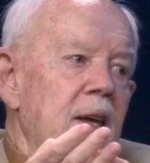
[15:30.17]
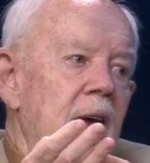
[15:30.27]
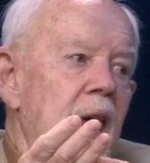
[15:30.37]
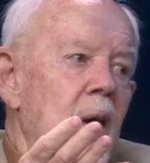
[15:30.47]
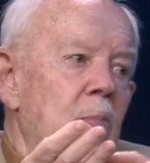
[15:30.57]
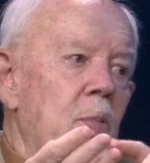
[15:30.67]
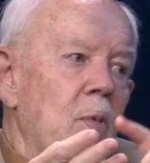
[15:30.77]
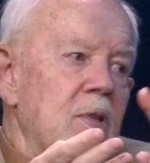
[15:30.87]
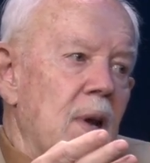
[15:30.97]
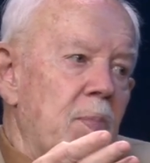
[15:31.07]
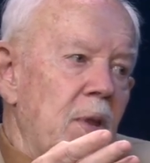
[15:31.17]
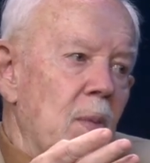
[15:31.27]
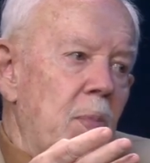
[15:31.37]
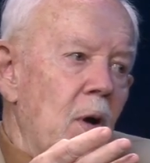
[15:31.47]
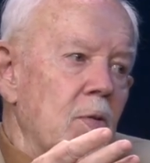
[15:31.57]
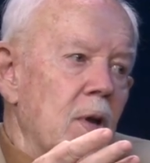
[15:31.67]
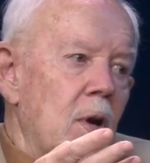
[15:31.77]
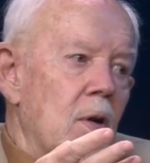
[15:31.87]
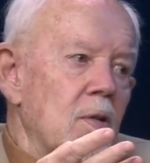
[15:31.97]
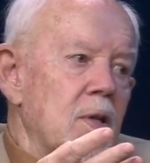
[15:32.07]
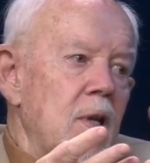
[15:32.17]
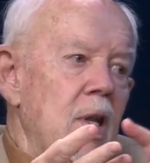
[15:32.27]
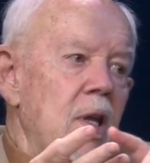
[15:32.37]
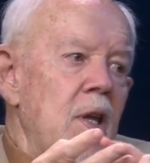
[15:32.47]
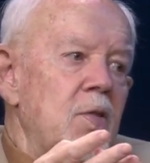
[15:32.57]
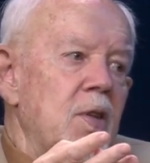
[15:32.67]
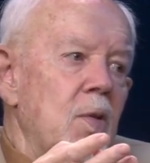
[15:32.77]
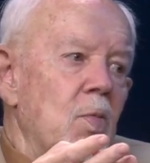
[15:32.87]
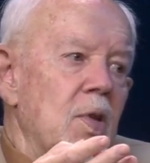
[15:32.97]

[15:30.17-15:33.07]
camp was up in the Poconos, and the Easton